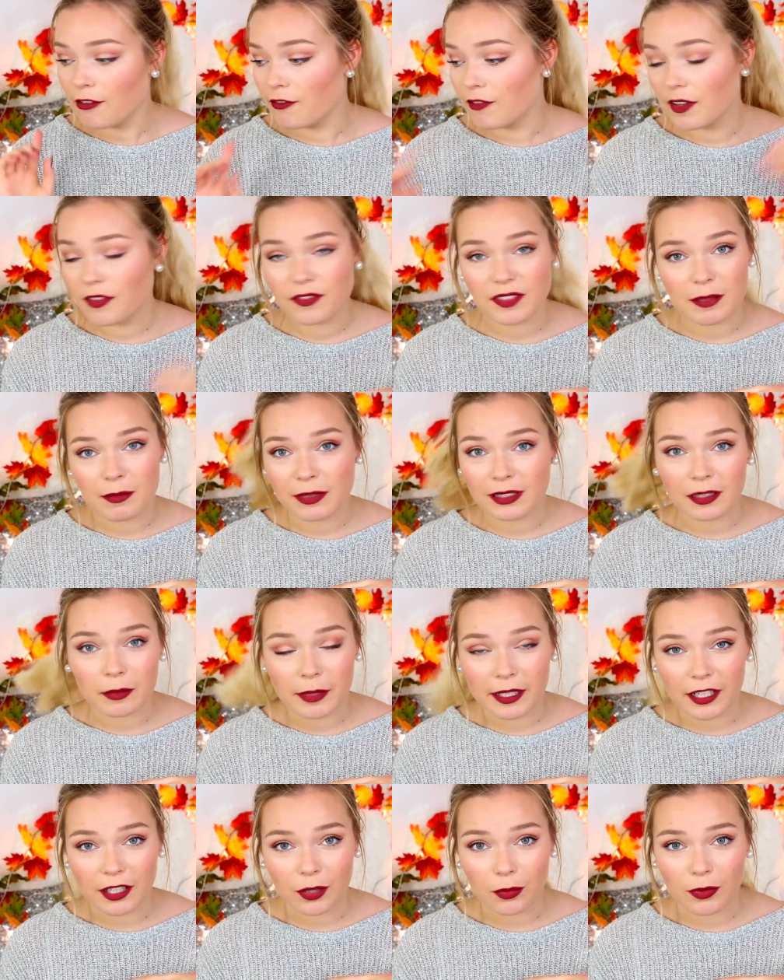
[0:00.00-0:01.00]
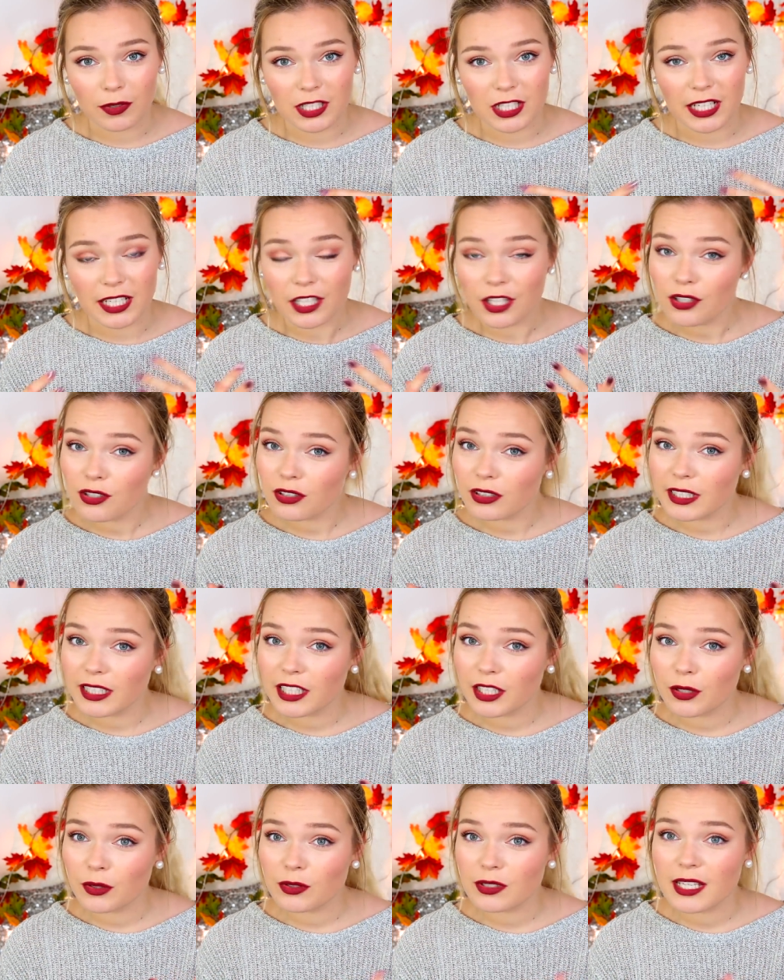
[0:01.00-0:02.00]
50 millimeter, which I usually
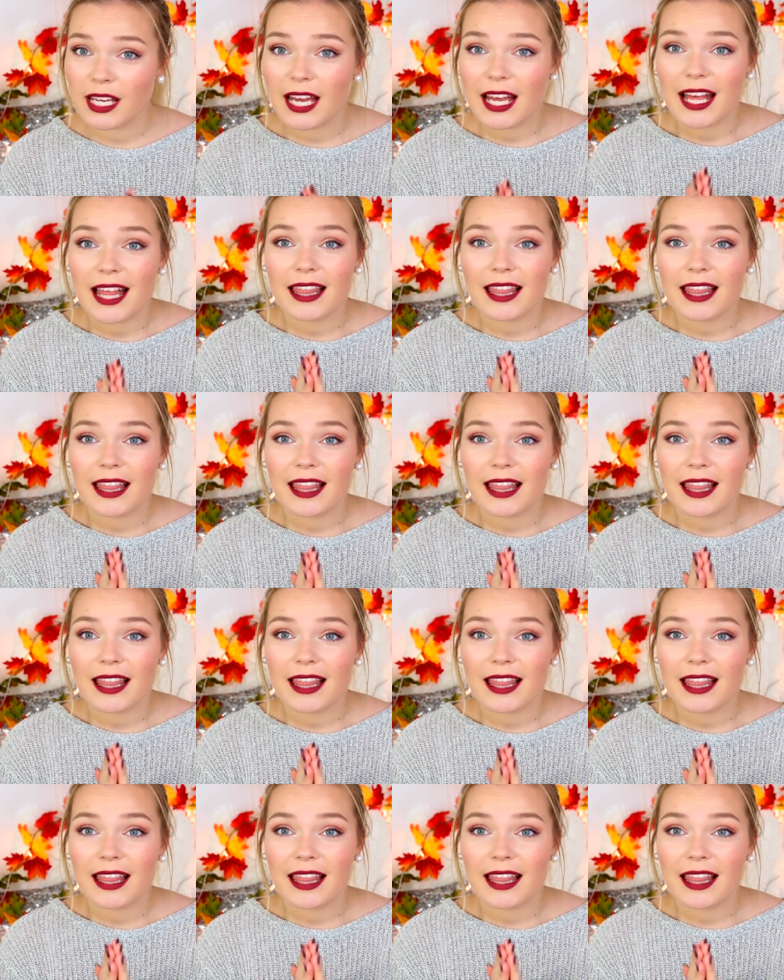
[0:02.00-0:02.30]
use.